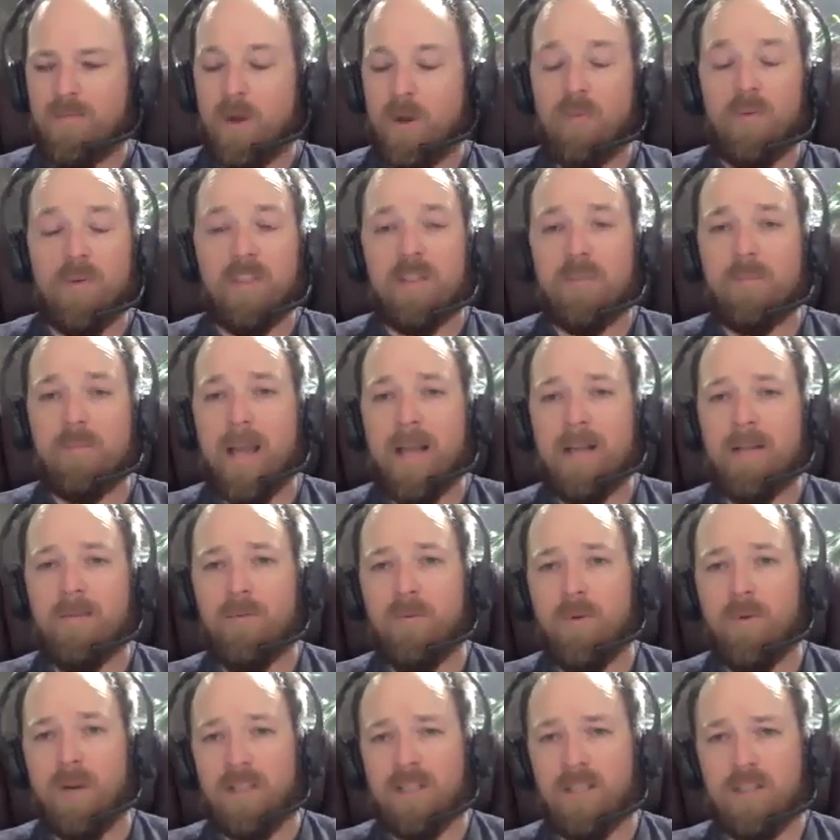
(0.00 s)
respect
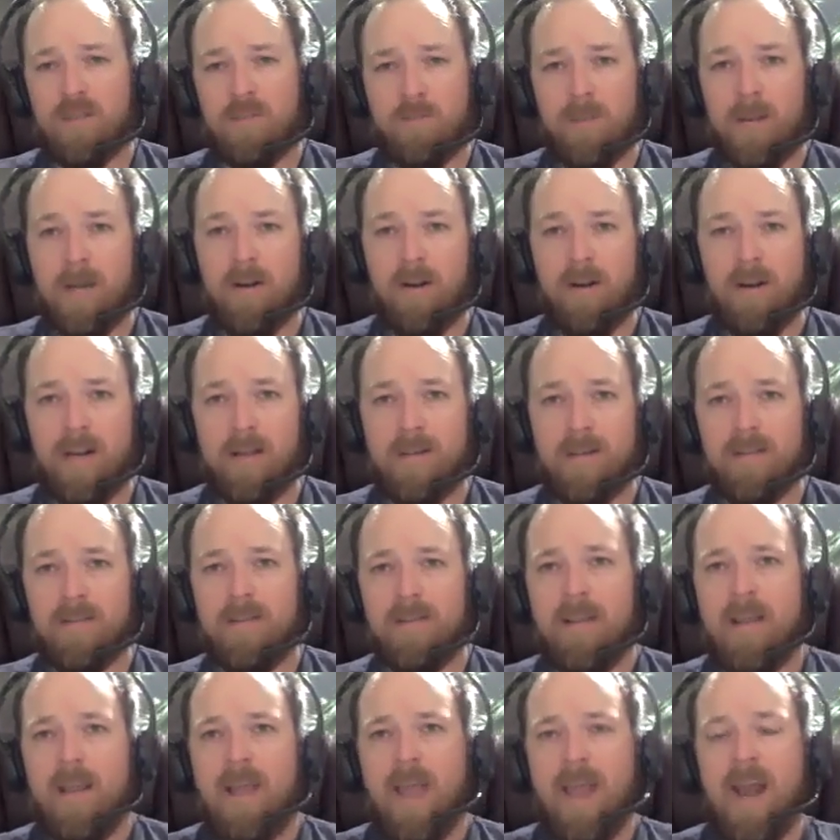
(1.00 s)
for
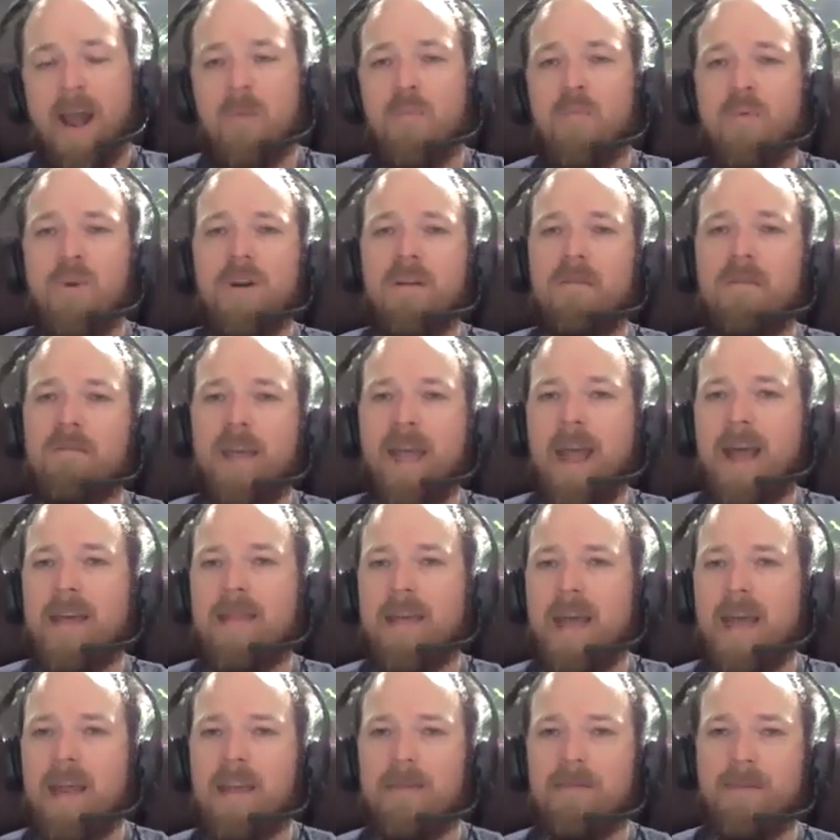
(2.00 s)
experience, and I wouldn't have
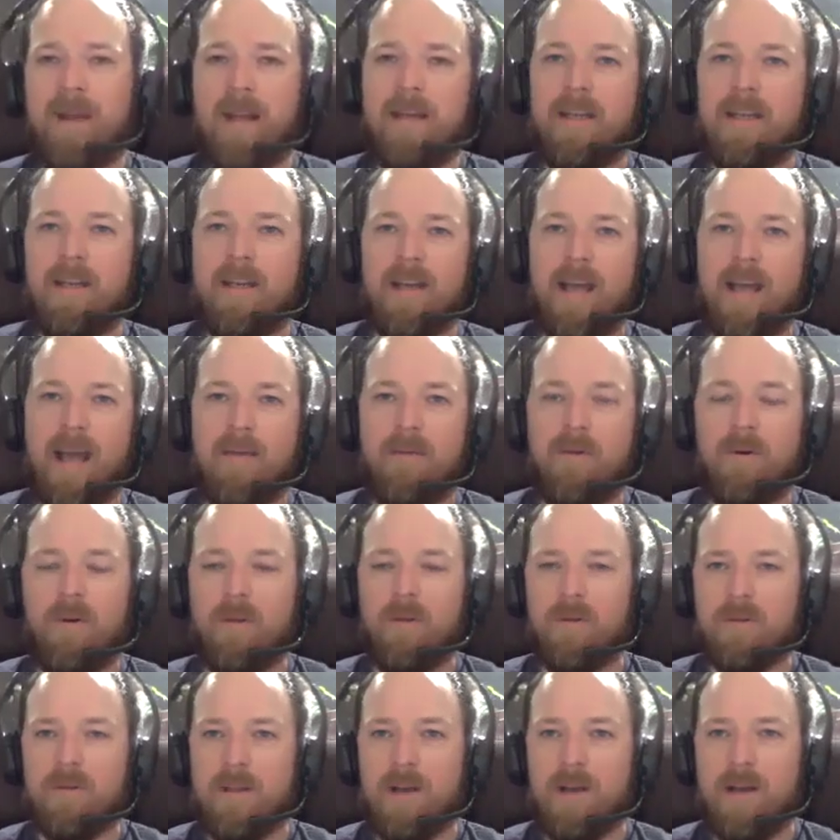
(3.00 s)
had that if I didn't have all
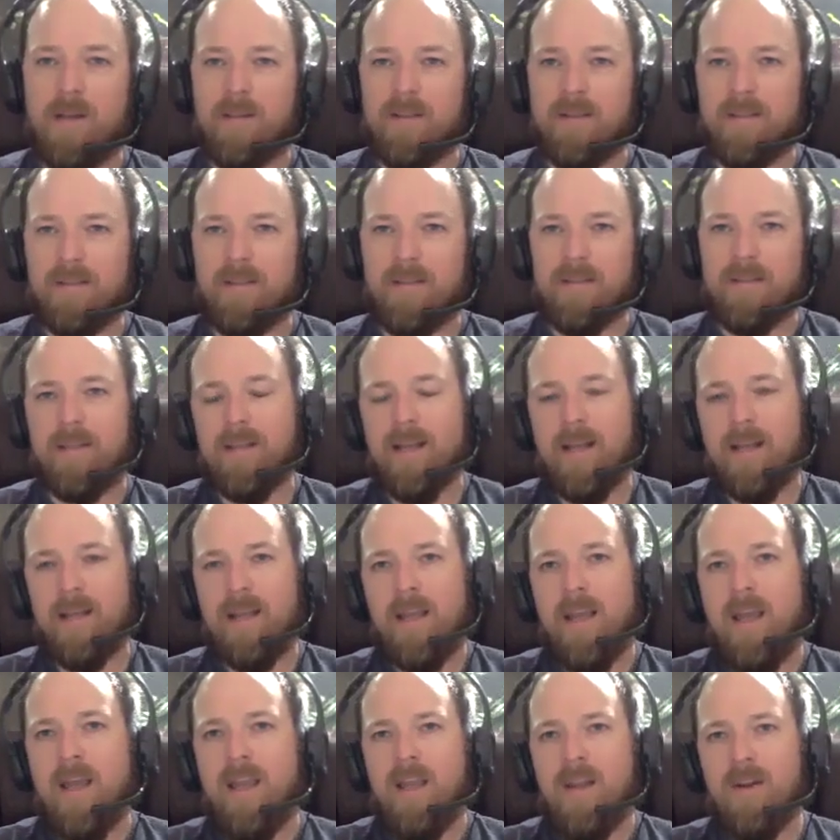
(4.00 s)
those losses.
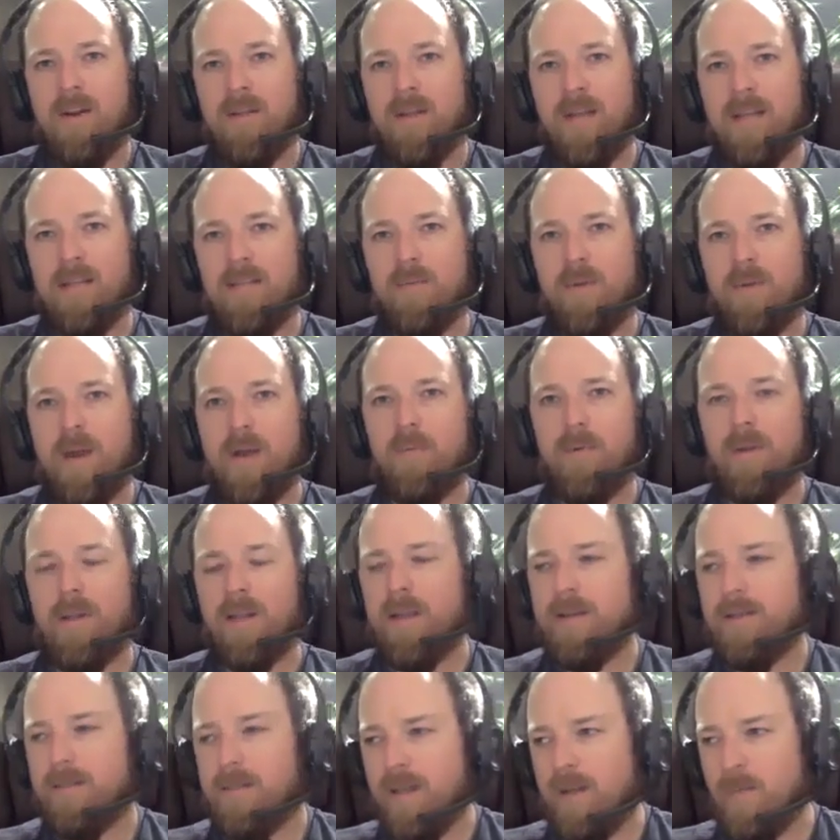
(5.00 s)
That's when I
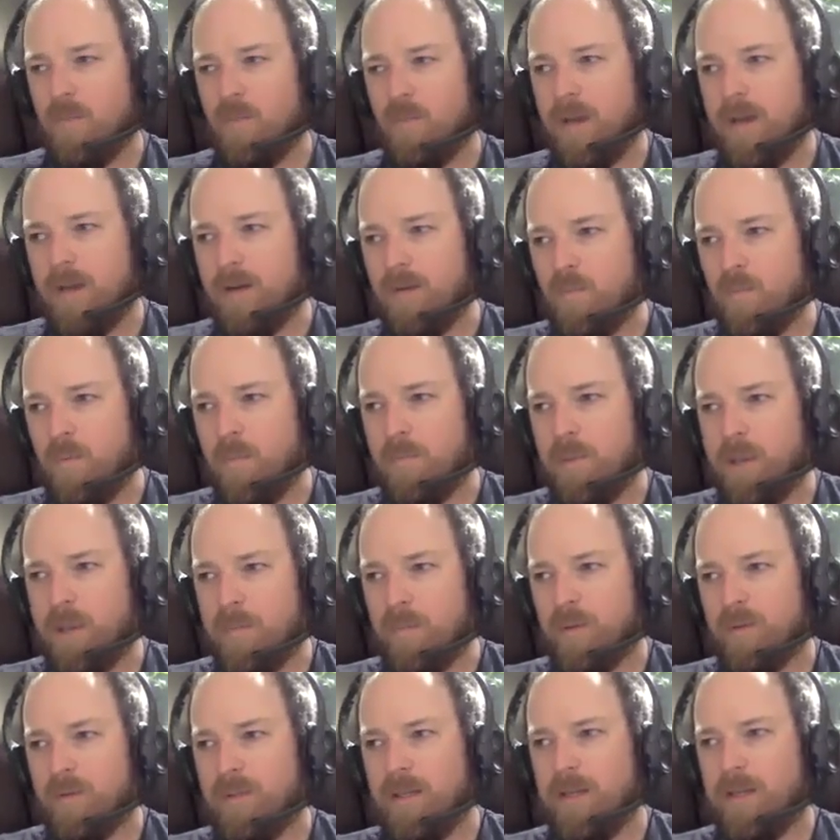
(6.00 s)
realized that when
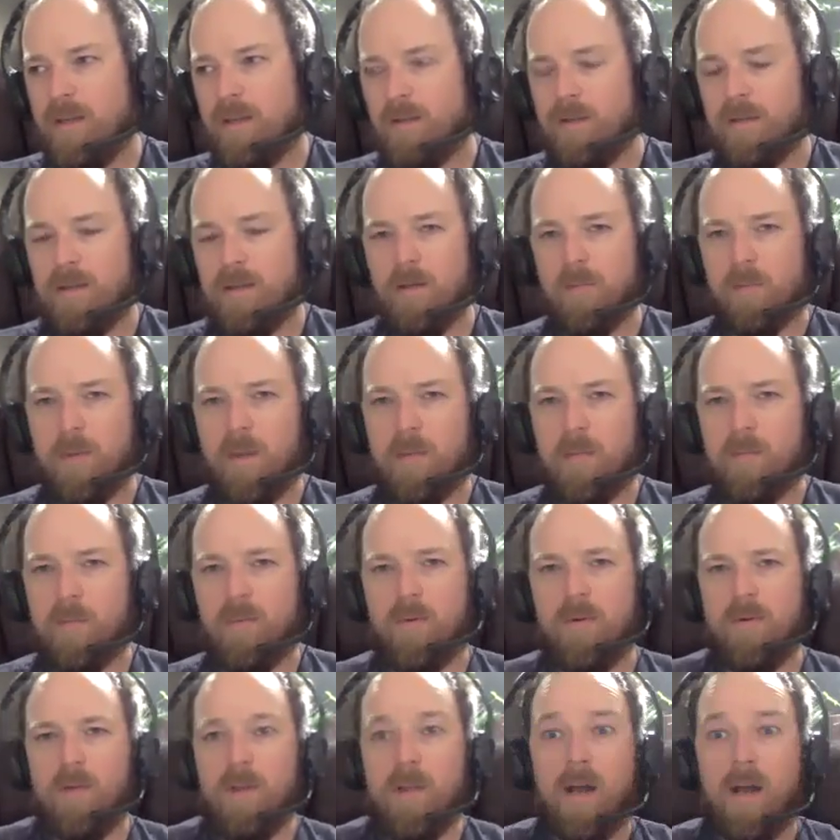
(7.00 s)
people tell young
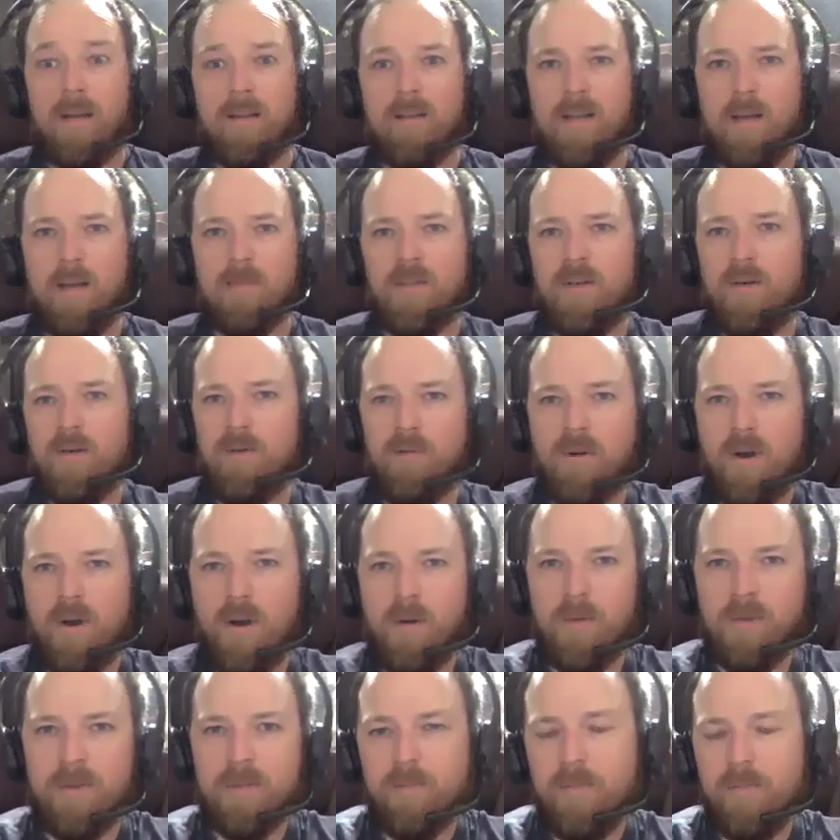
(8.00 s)
people a lot of times you don't
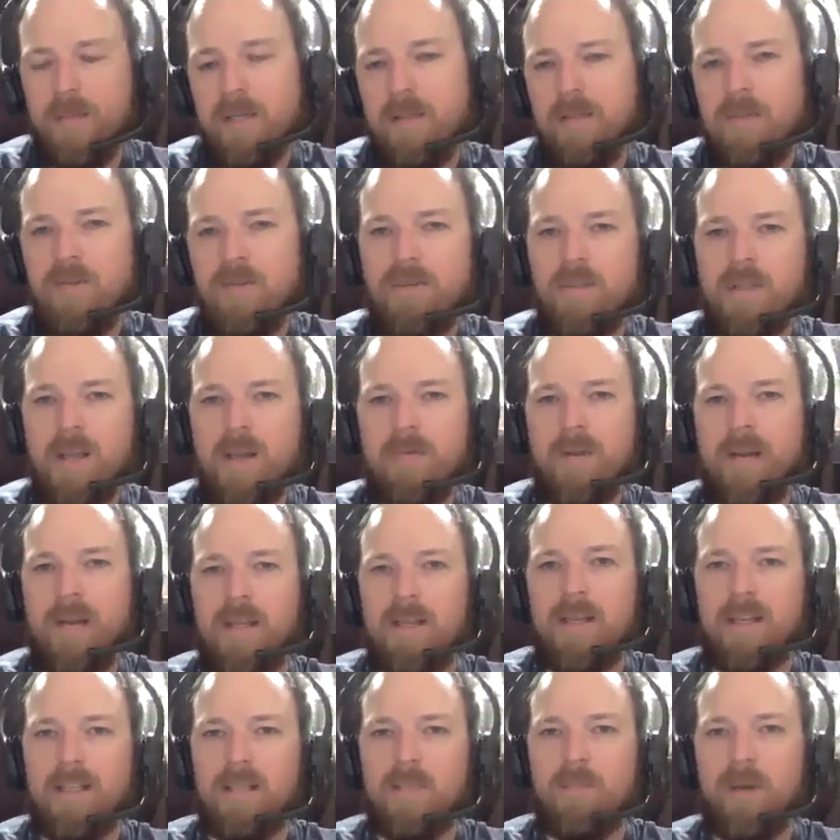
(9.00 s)
know, it's because you just haven't
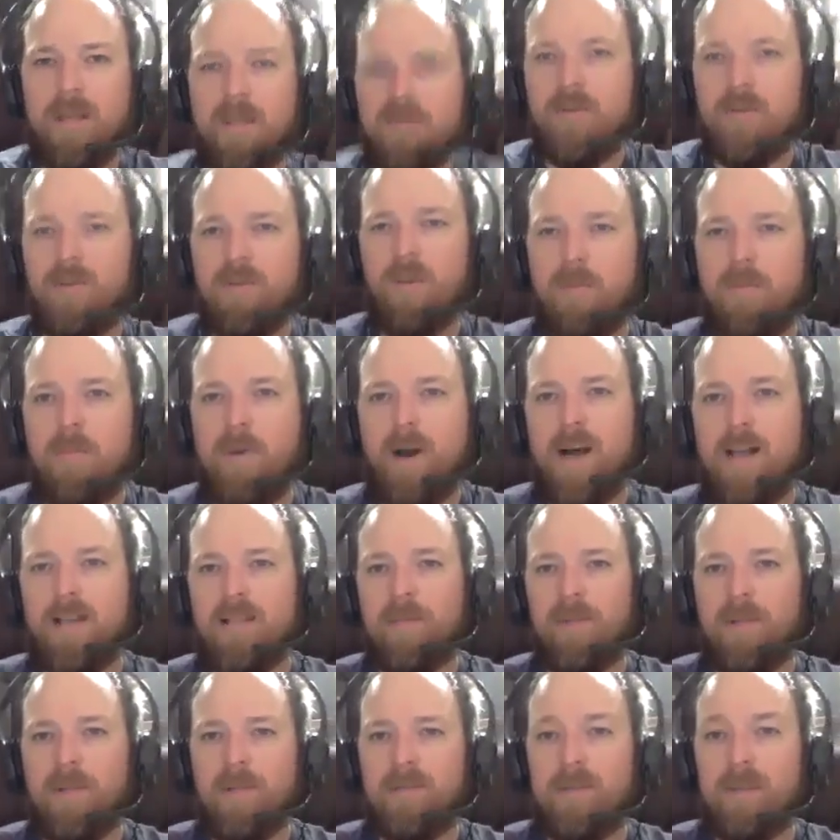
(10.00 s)
had the experience. You couldn't
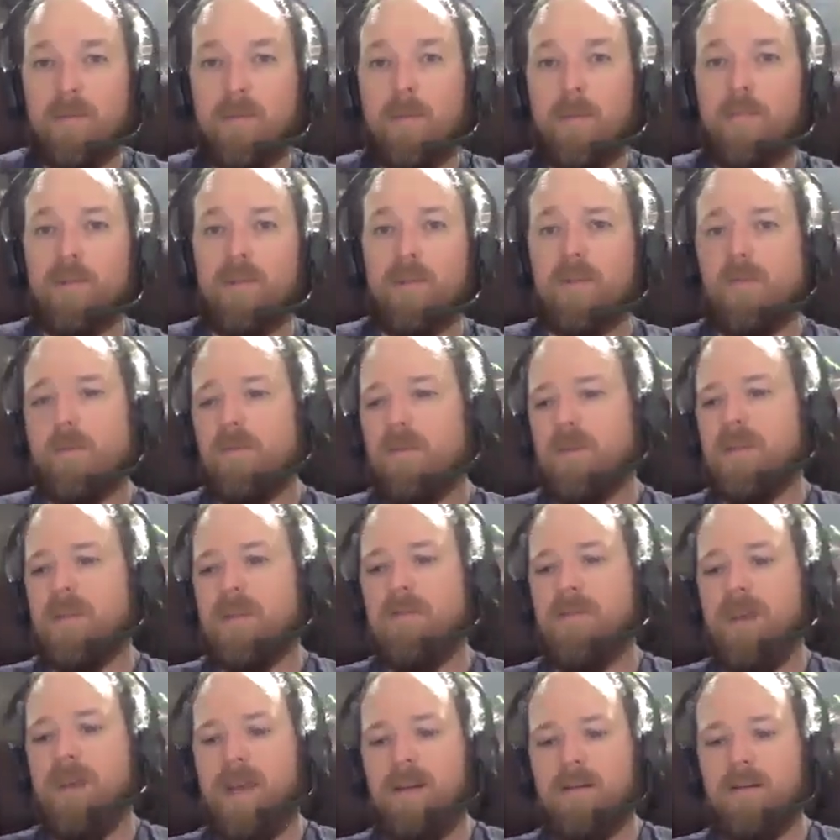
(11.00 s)
possibly. Some people do because
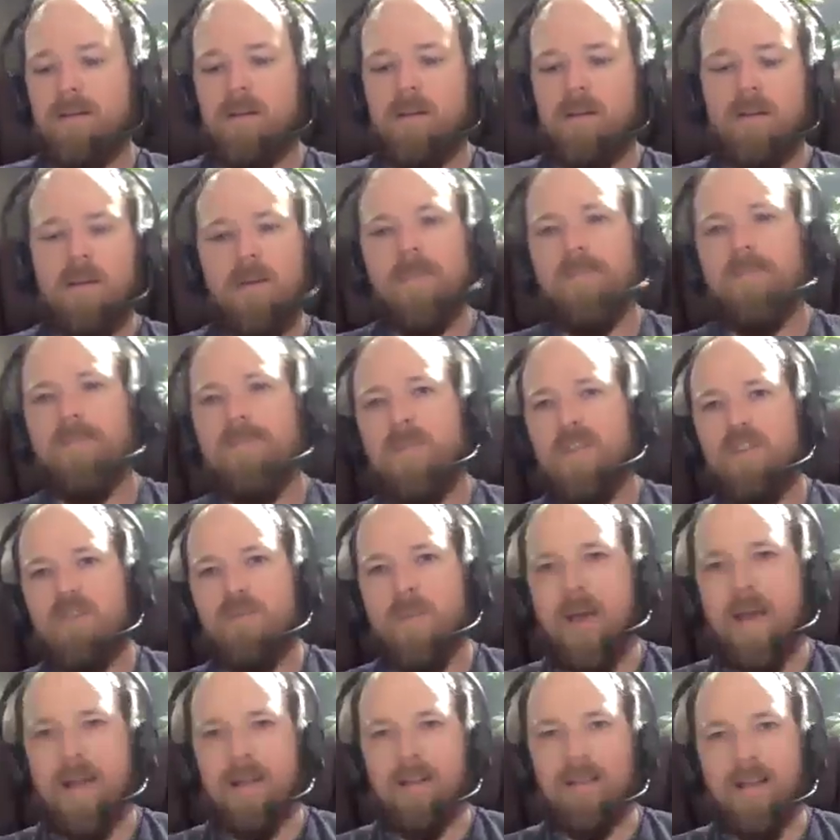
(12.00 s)
they've had
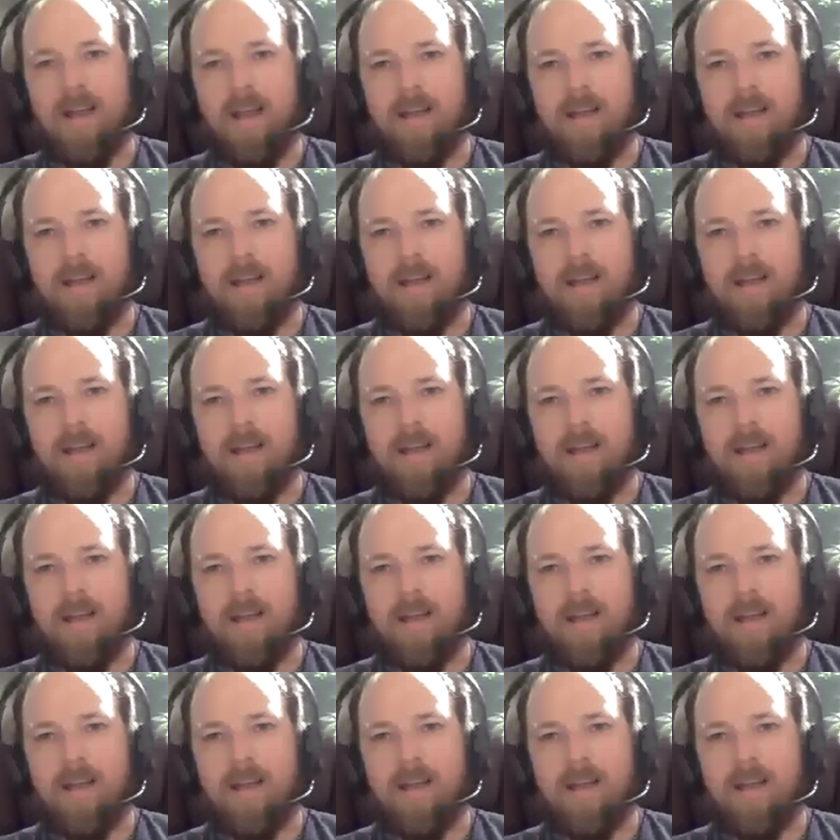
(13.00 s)
traumatic